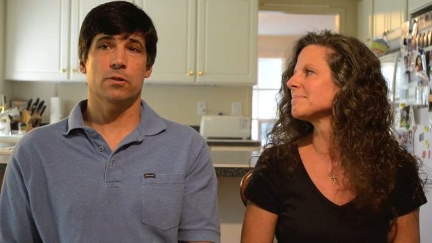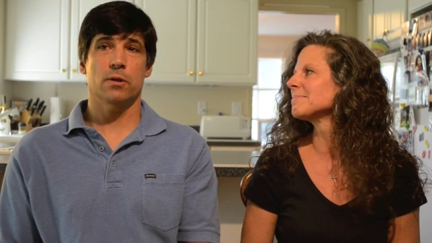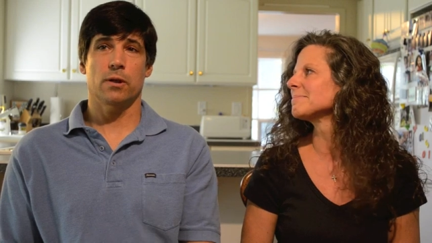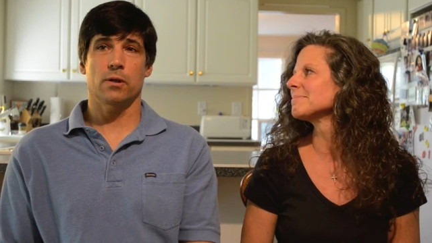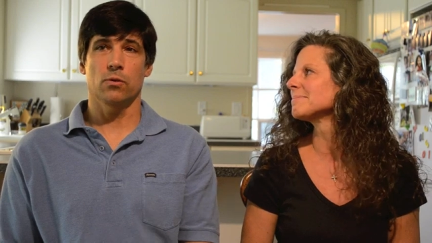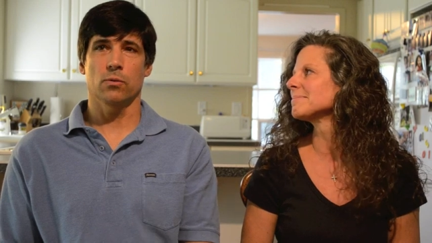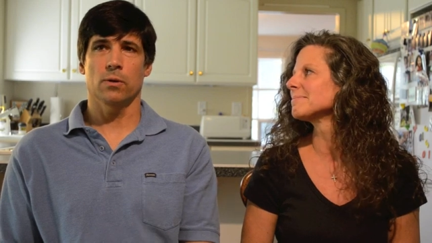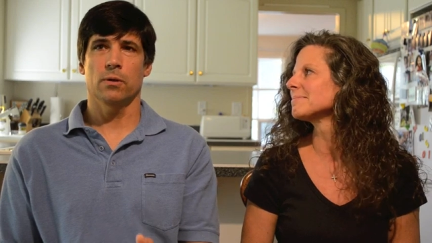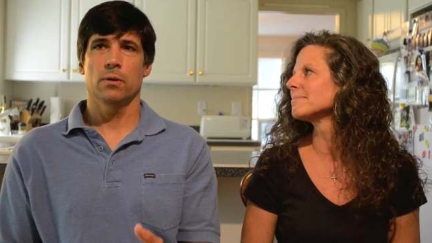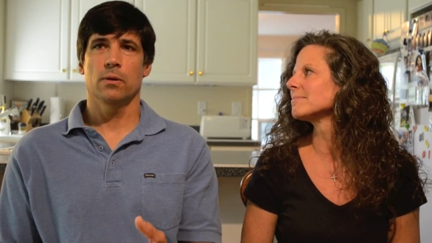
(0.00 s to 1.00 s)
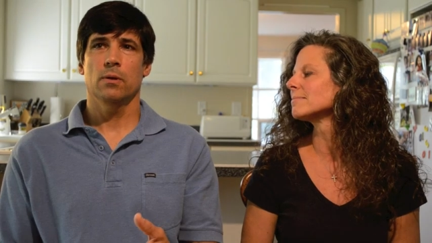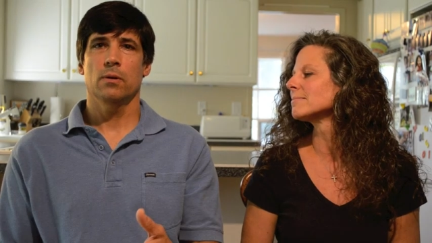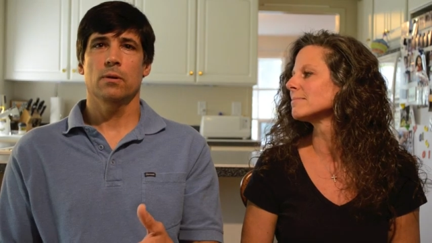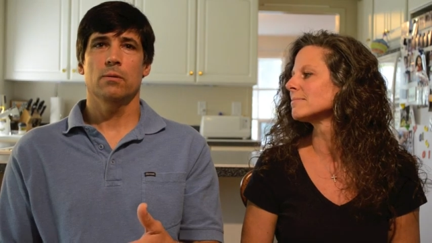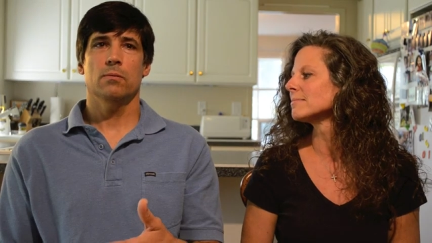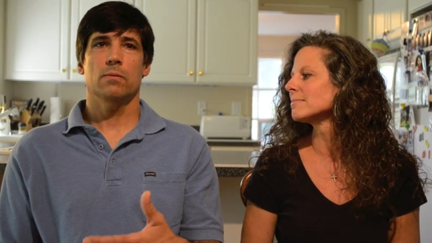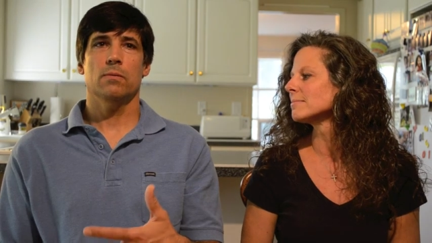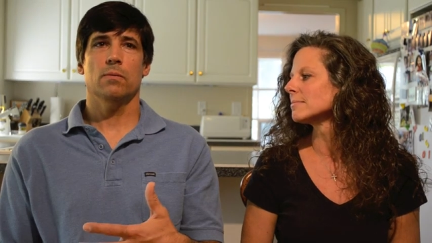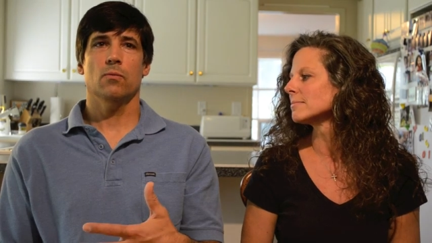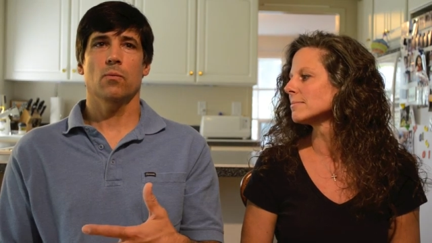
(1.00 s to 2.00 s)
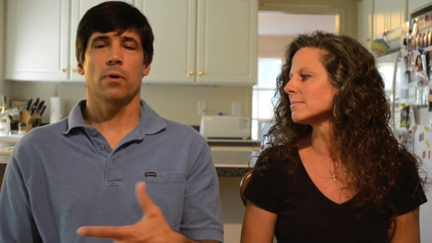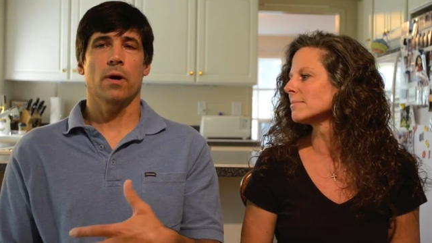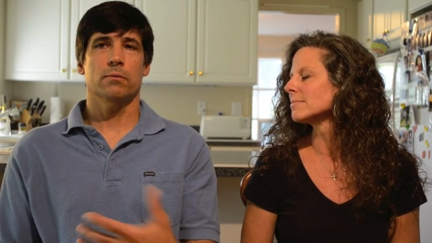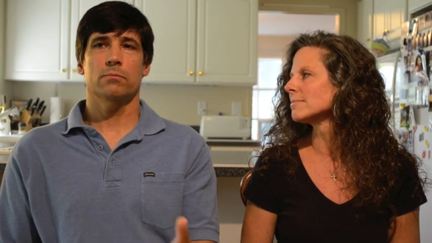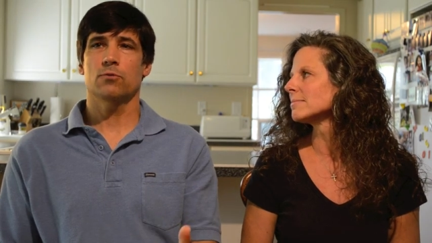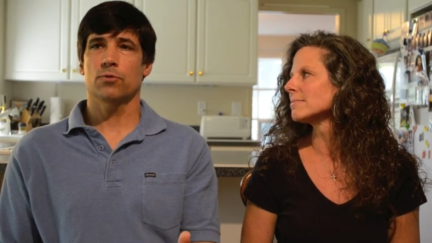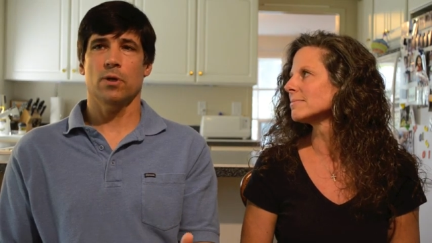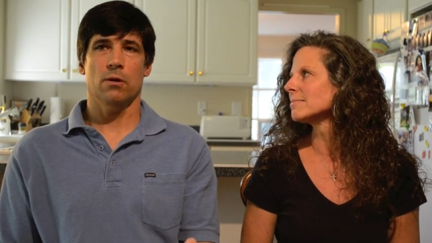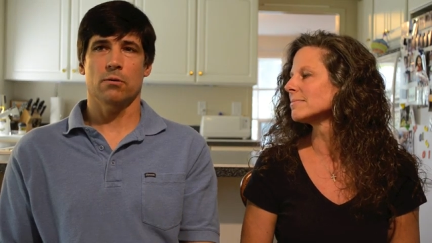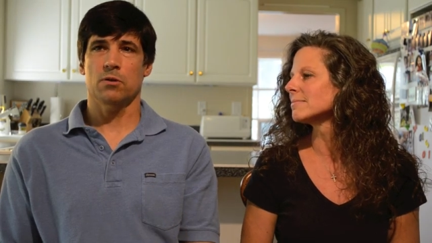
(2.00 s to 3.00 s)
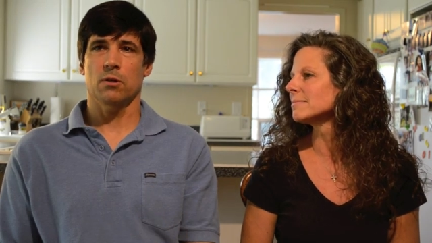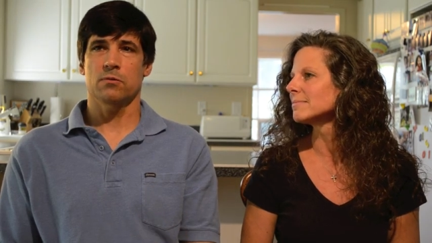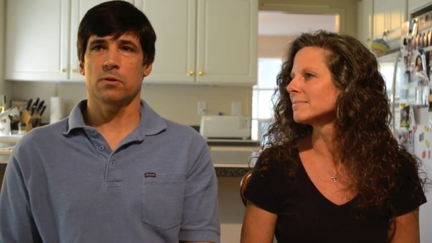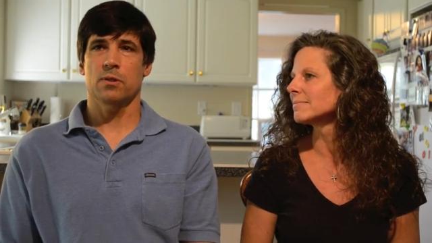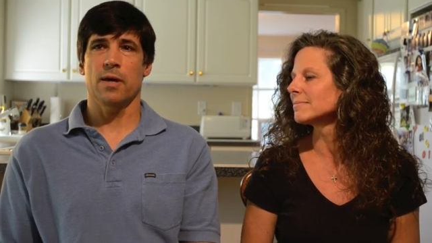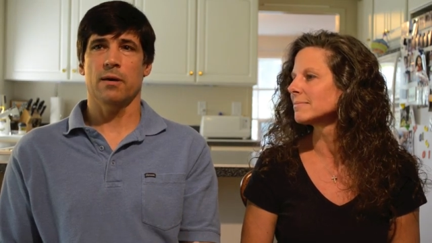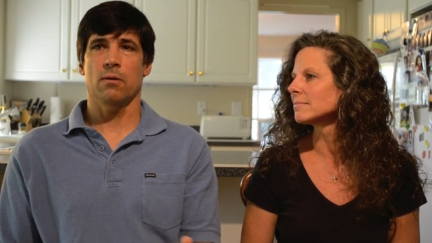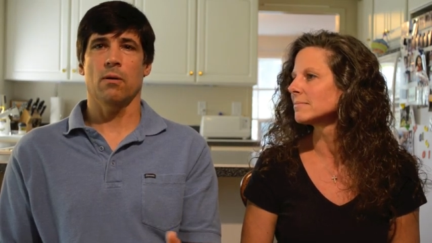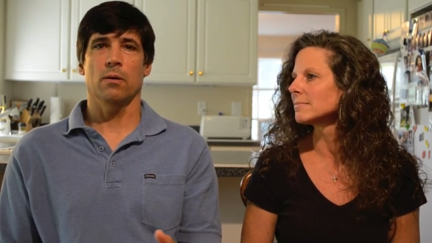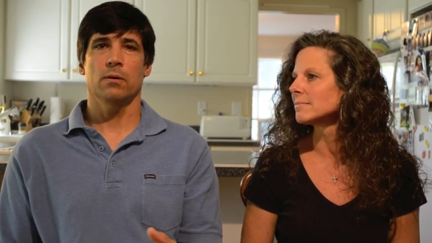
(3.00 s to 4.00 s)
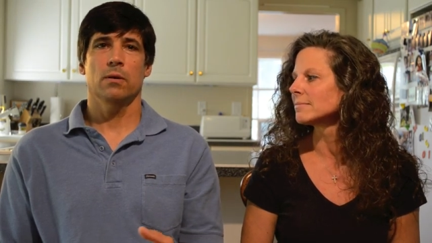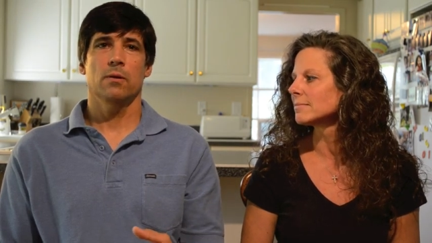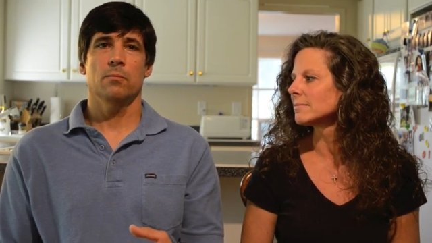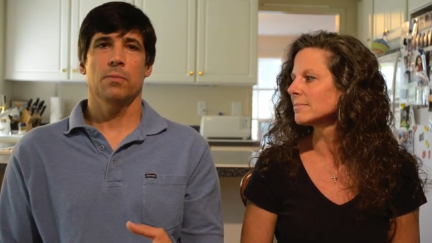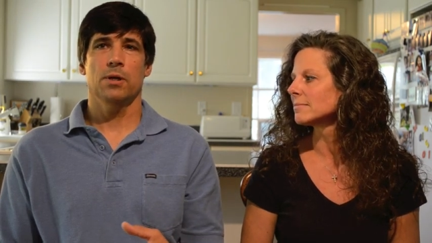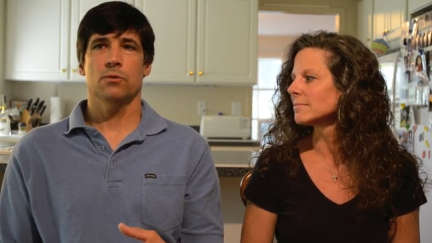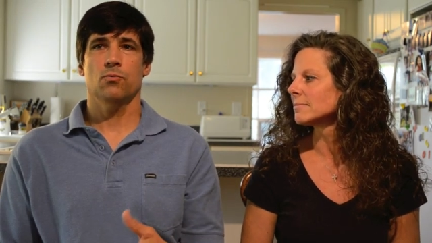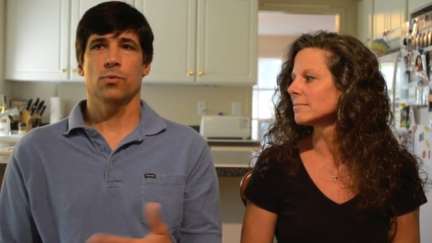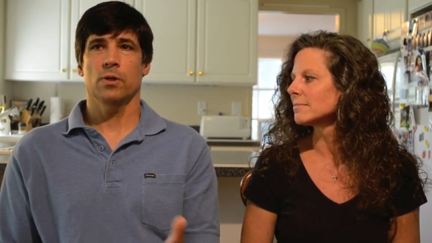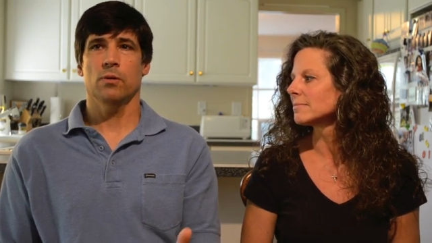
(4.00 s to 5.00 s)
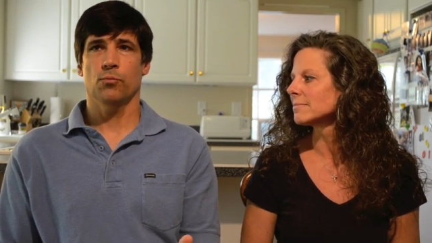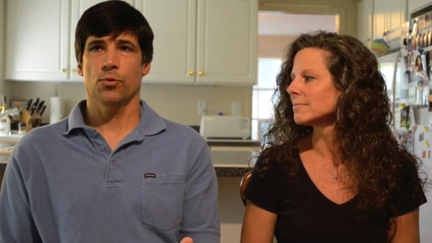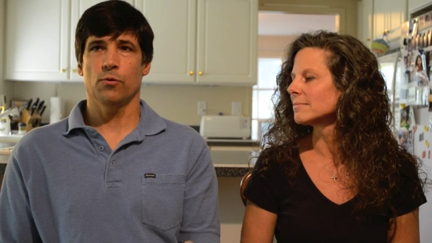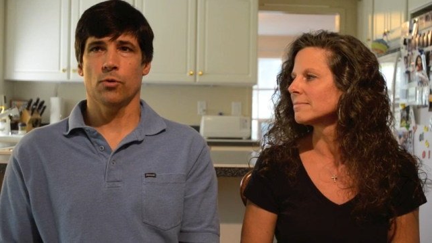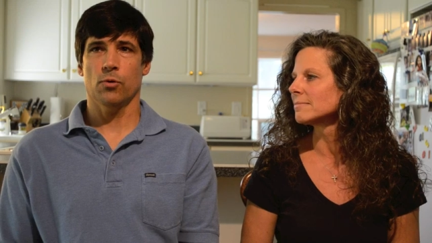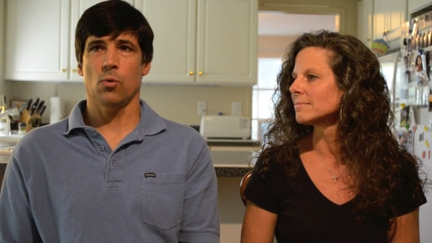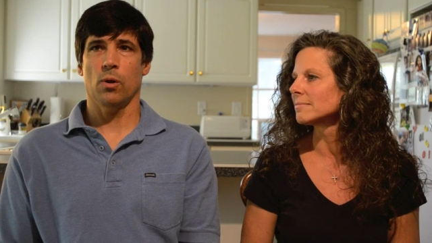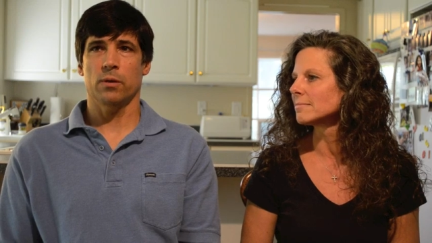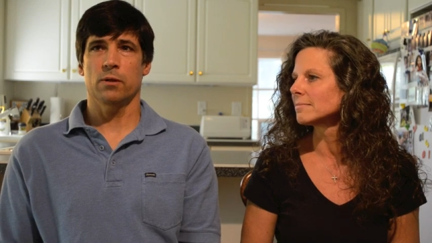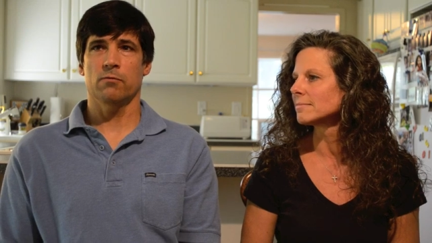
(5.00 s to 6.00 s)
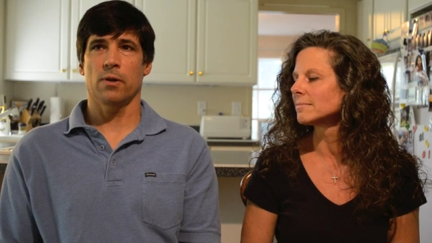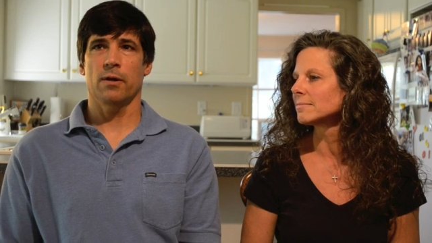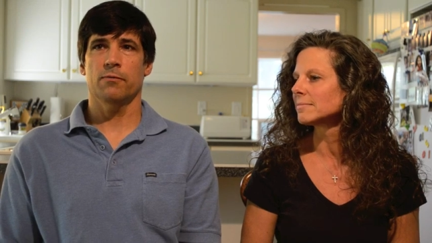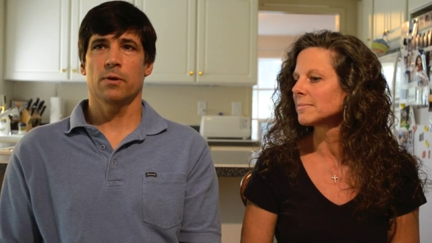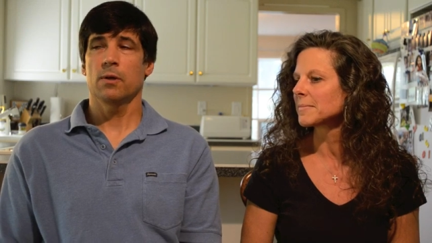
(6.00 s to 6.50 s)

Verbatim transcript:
Speaker 1: not a cure. We're not tricking ourselves into that at all, but it's really improved her quality of life.